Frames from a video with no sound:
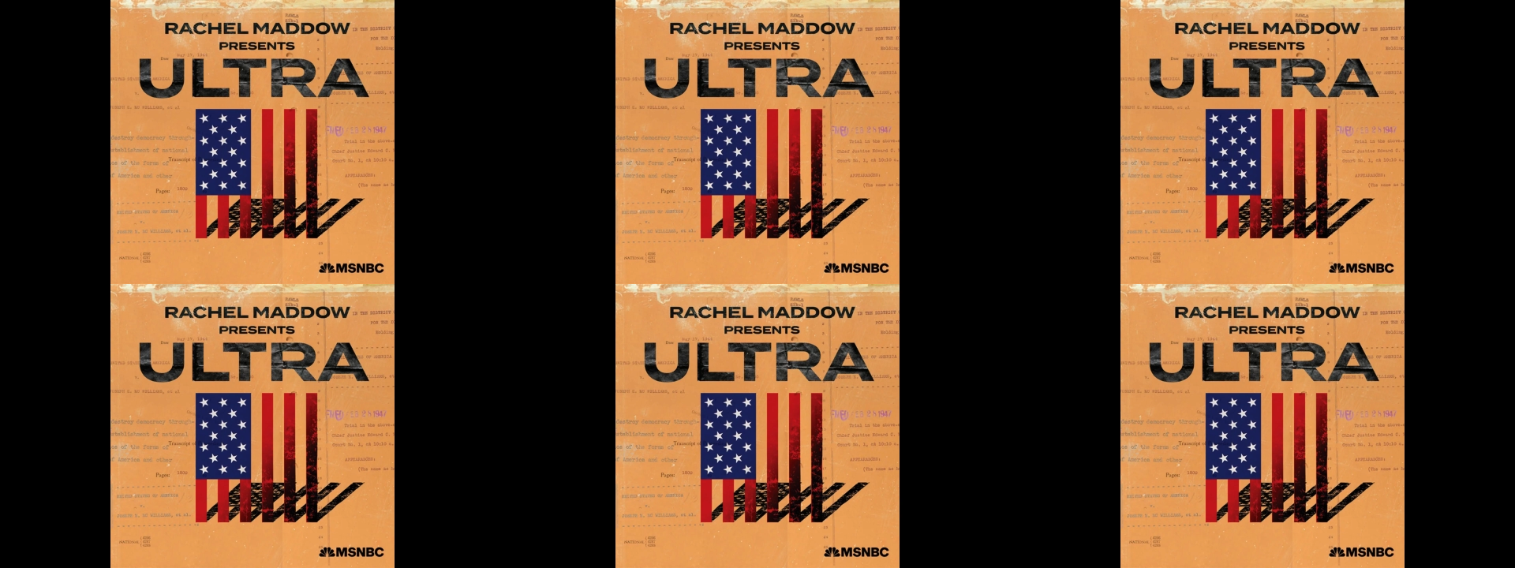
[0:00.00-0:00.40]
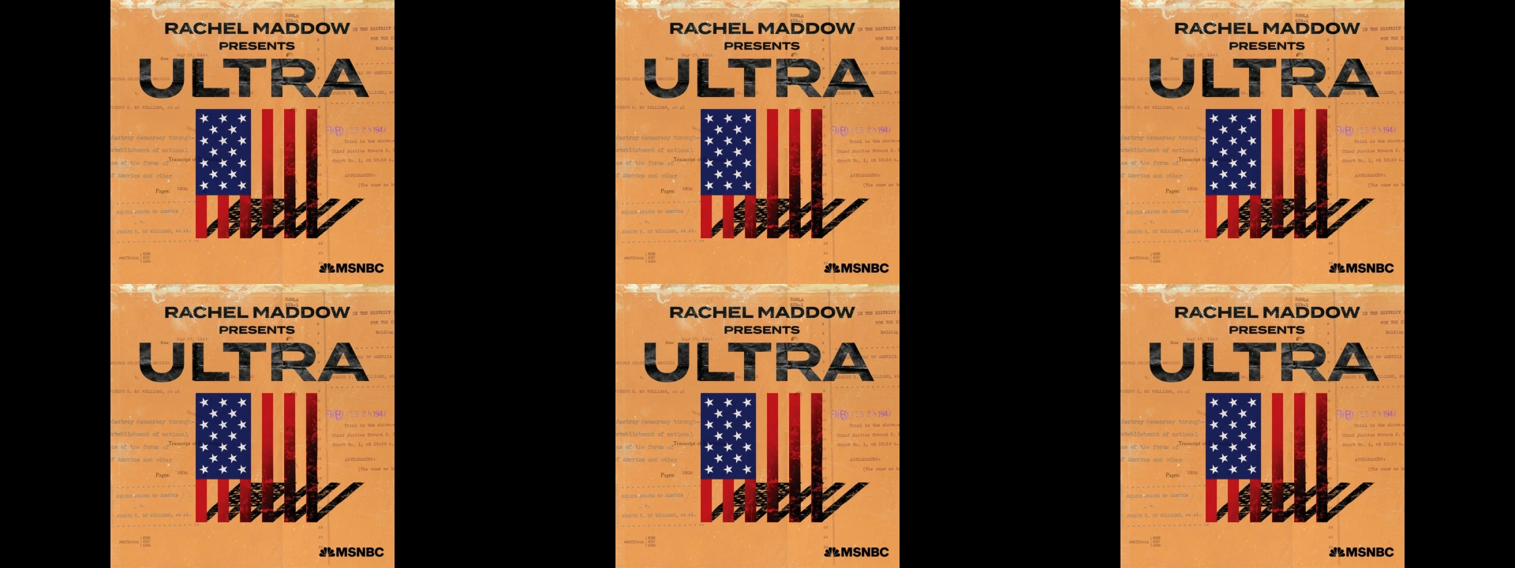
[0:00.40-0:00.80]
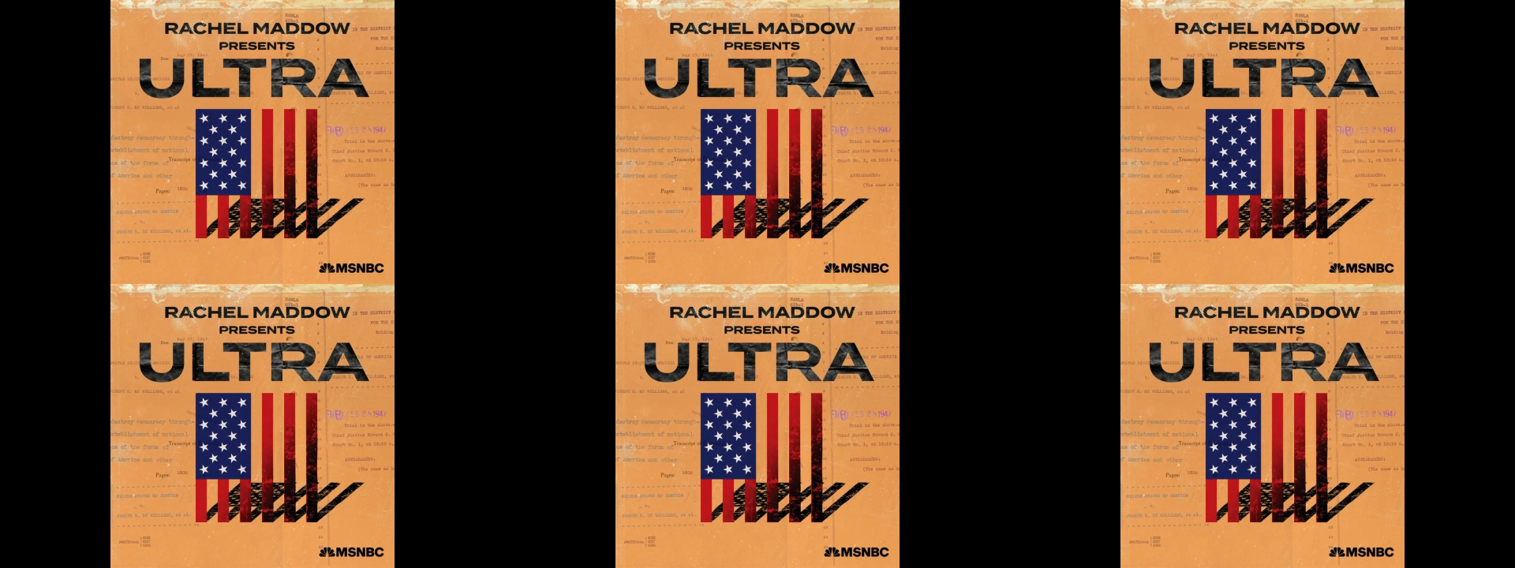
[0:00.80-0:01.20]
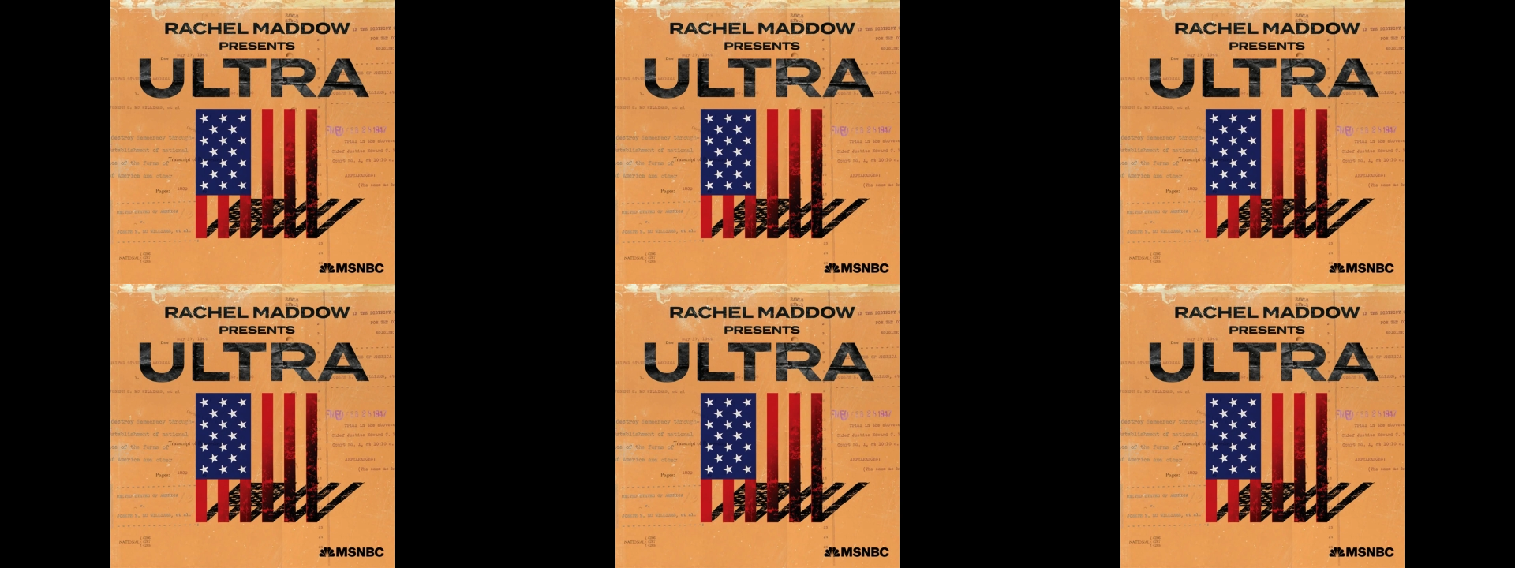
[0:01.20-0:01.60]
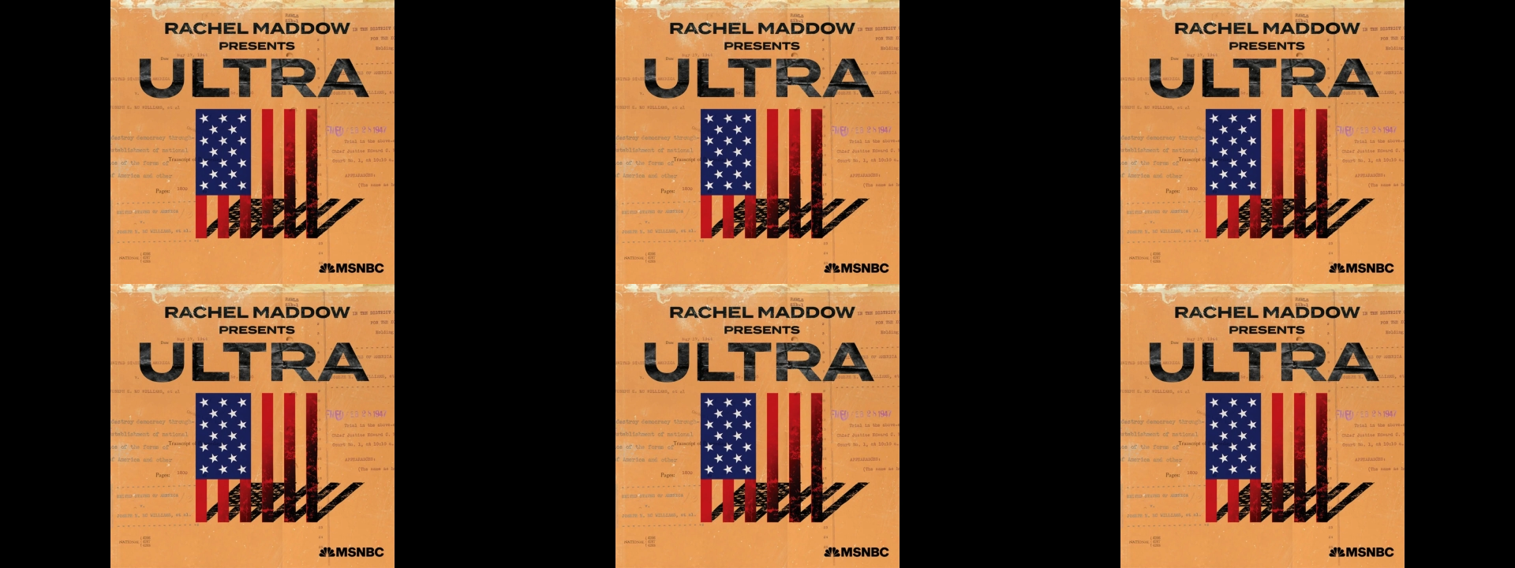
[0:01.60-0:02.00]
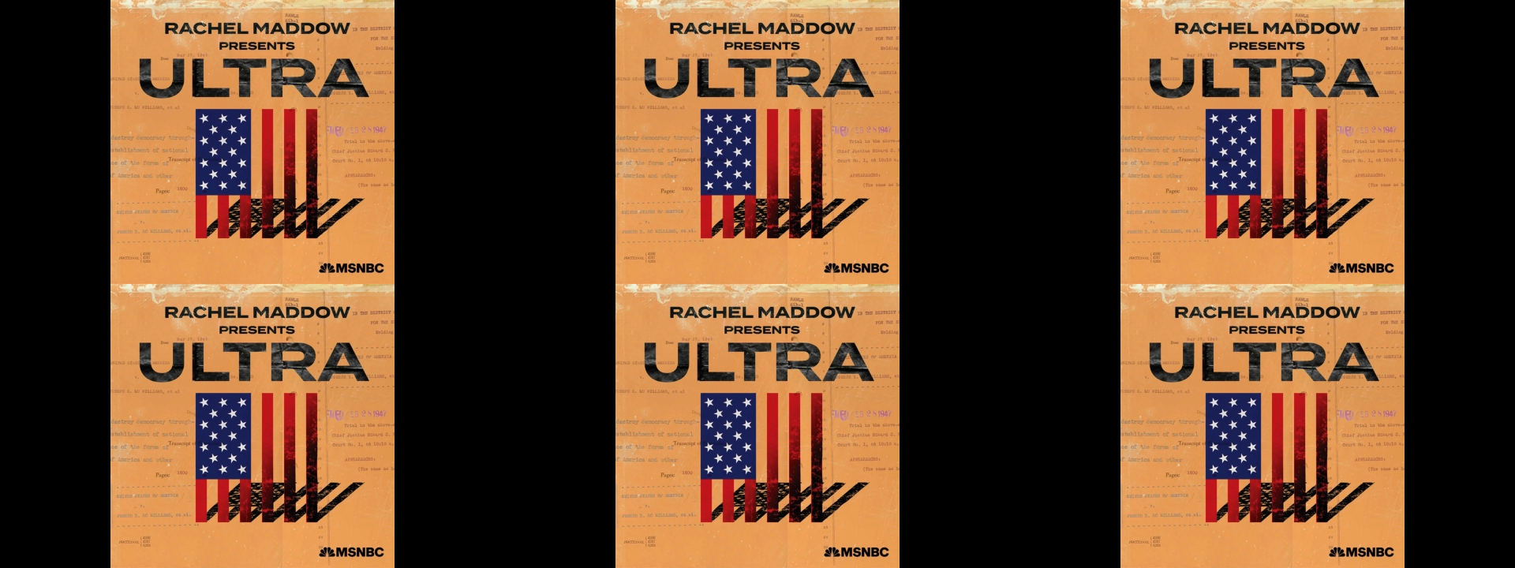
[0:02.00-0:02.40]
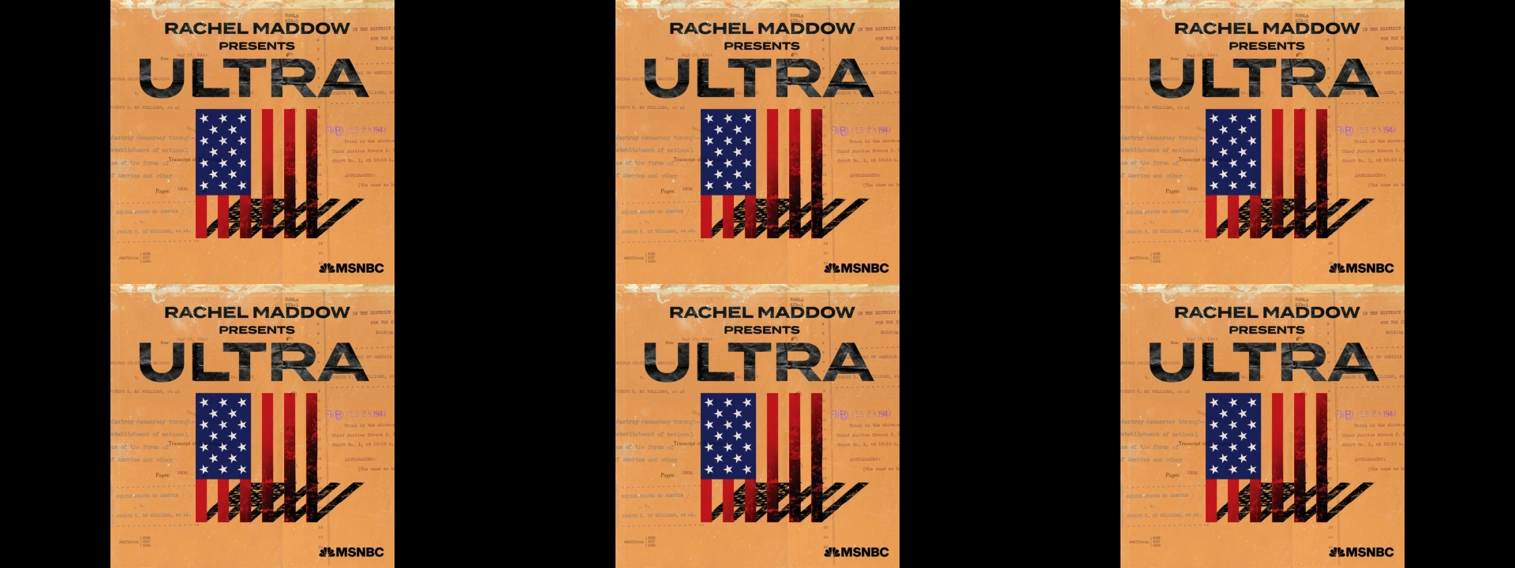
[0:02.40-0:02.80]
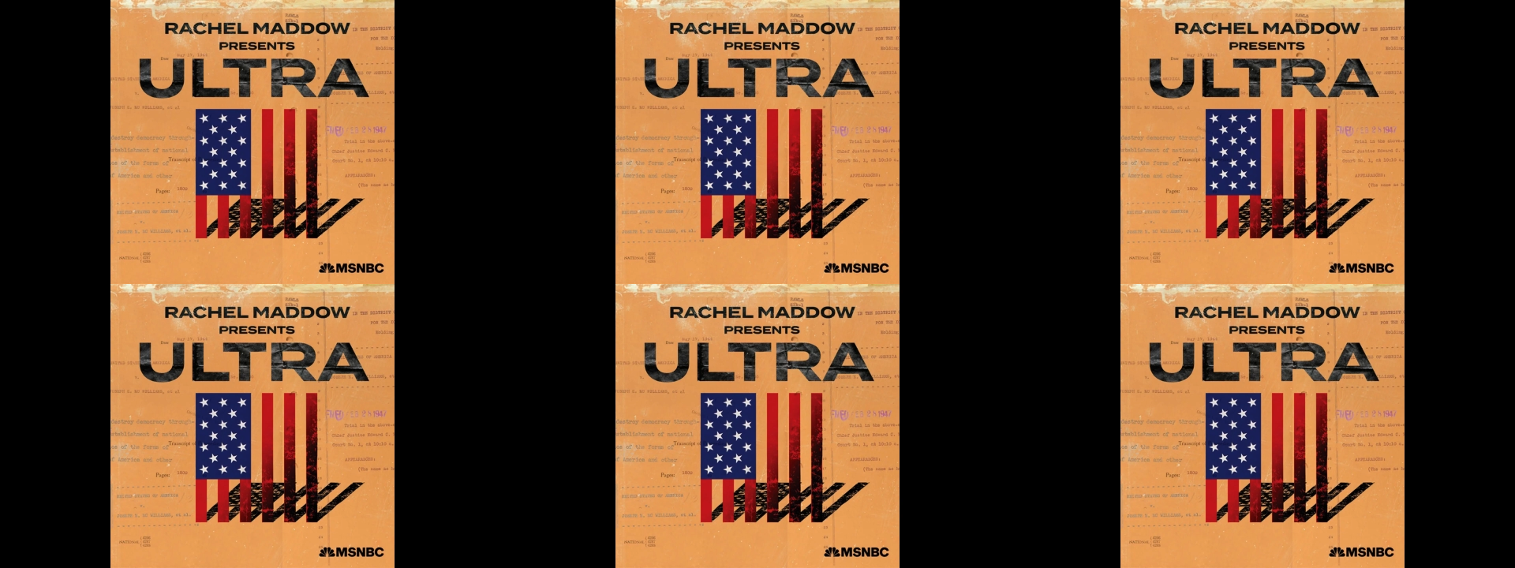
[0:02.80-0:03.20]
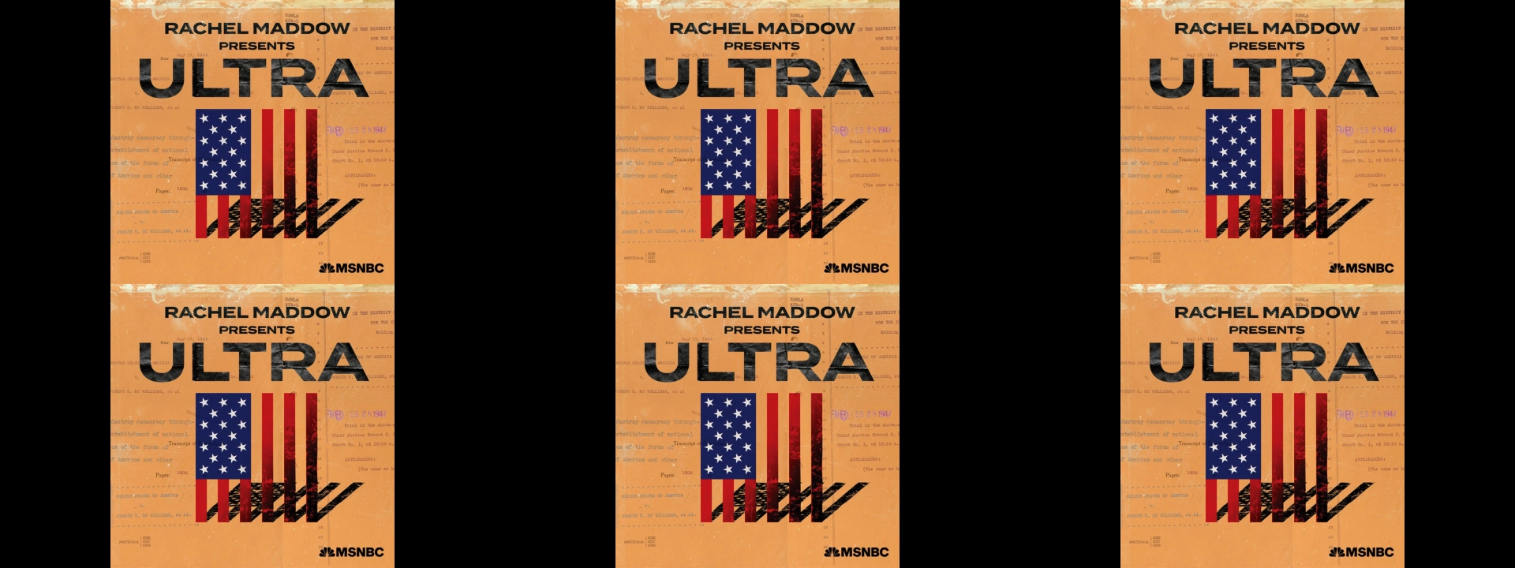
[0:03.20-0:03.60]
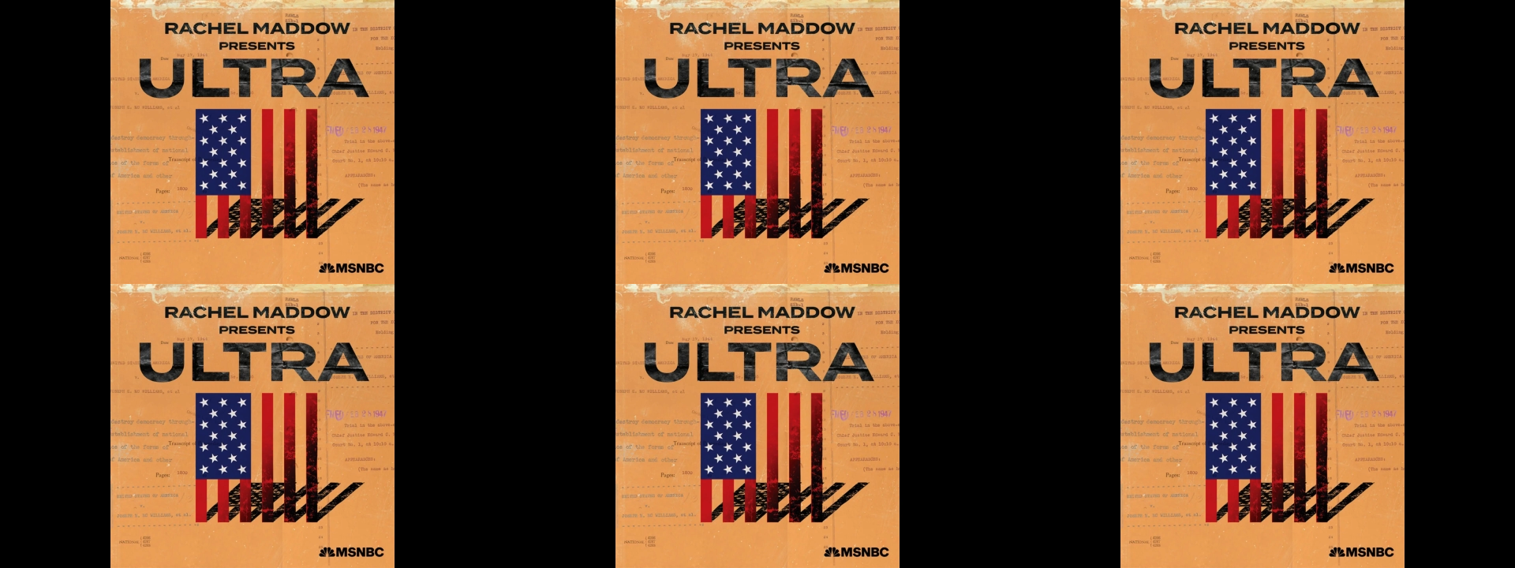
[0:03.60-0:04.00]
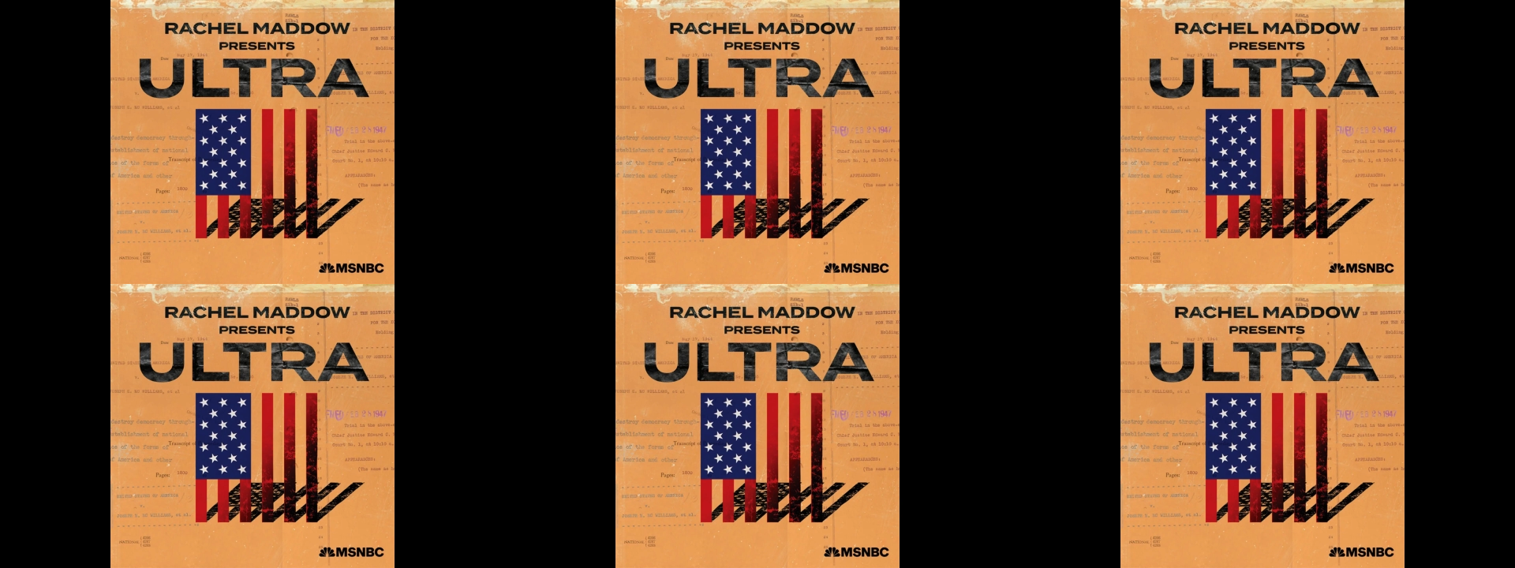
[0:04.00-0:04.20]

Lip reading: Nobody's mouth can be seen.